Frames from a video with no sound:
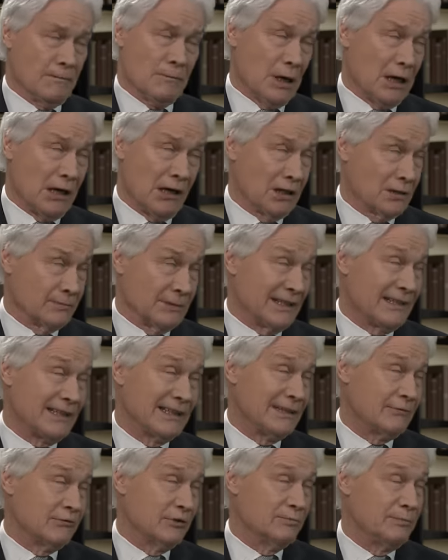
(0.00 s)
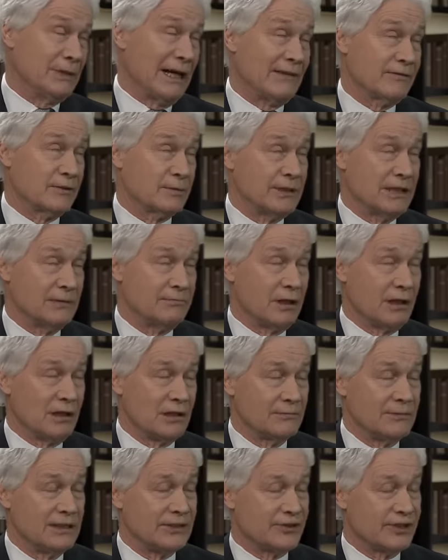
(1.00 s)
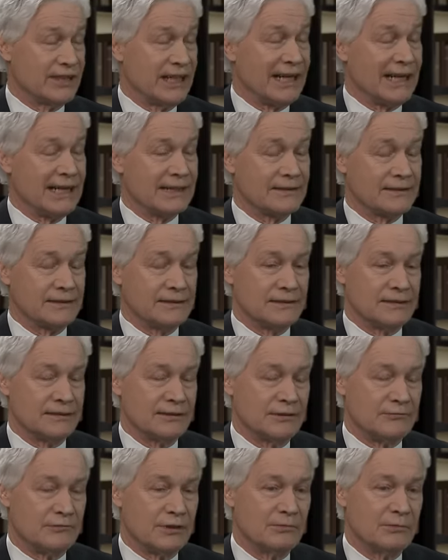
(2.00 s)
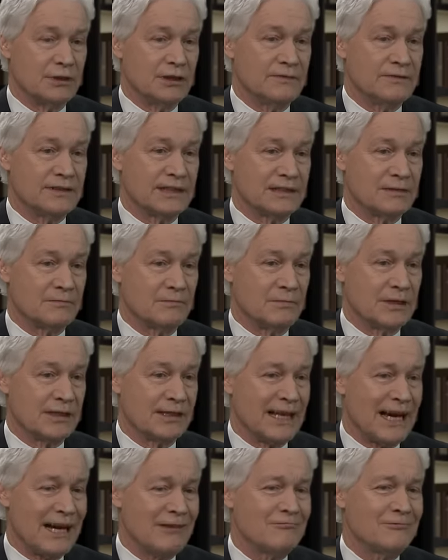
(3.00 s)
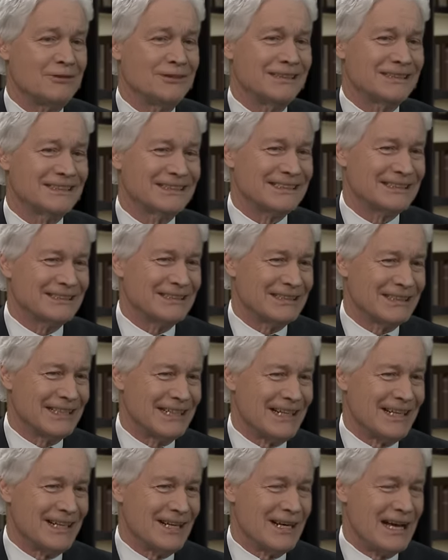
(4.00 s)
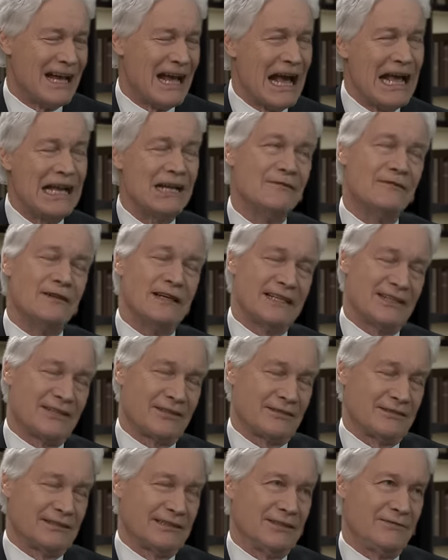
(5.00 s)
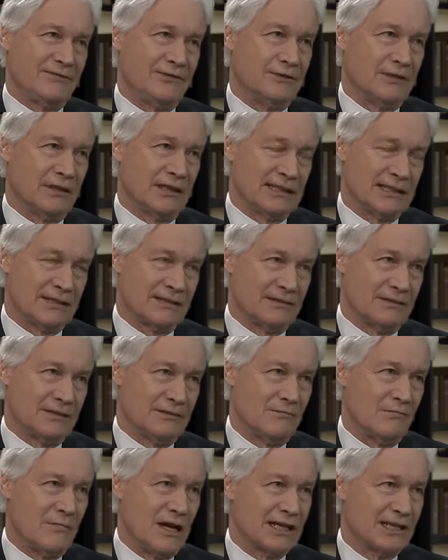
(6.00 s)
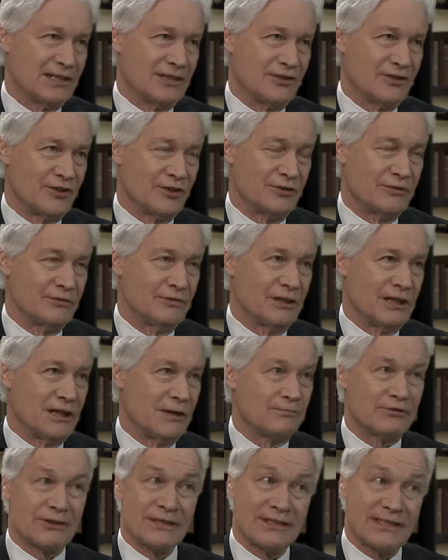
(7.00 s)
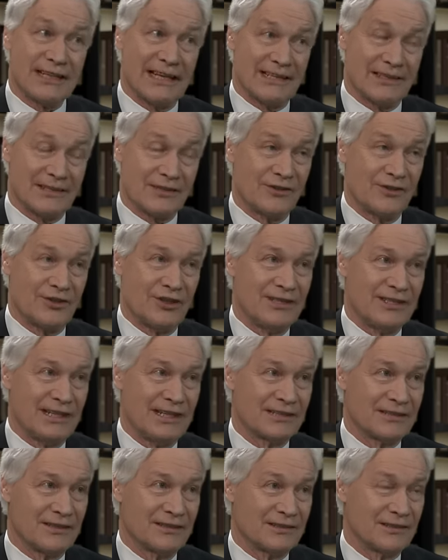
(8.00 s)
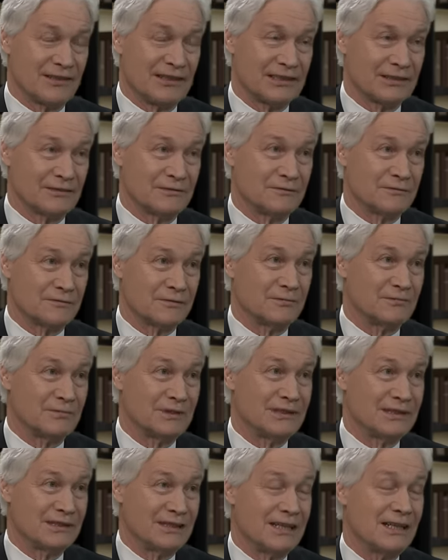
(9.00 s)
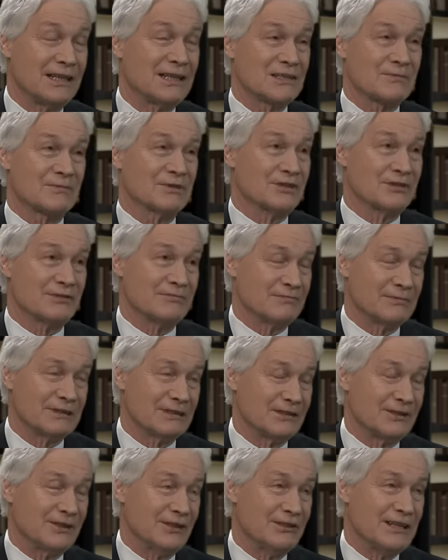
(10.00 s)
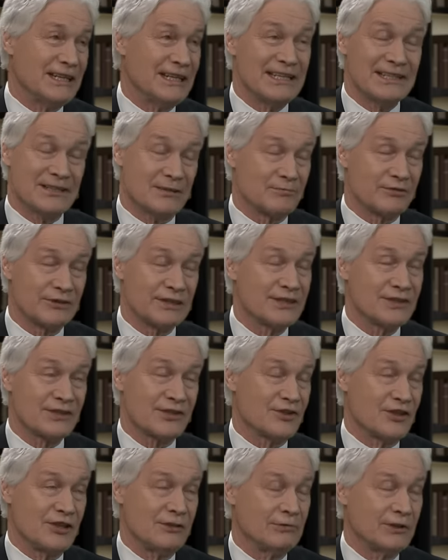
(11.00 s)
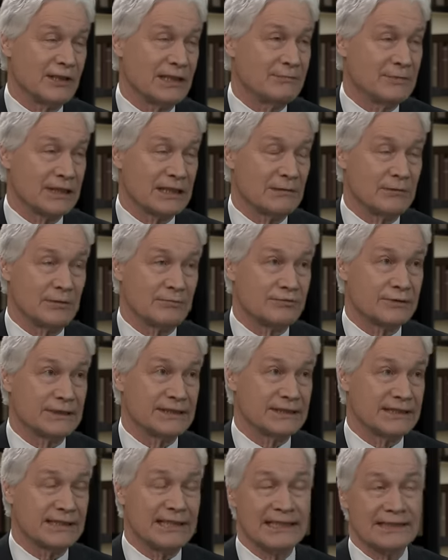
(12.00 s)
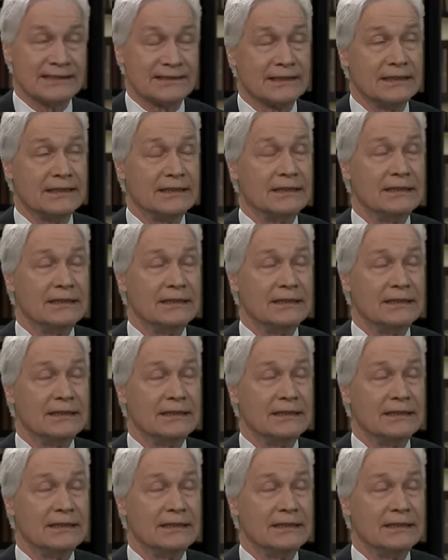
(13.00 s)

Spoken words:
Parliament. I think it would have to be a parliamentary act that removed it. But that would elevate, if you like, Meghan to a princess, because she takes her title from her husband. You know, he is a prince. She would then become a princess.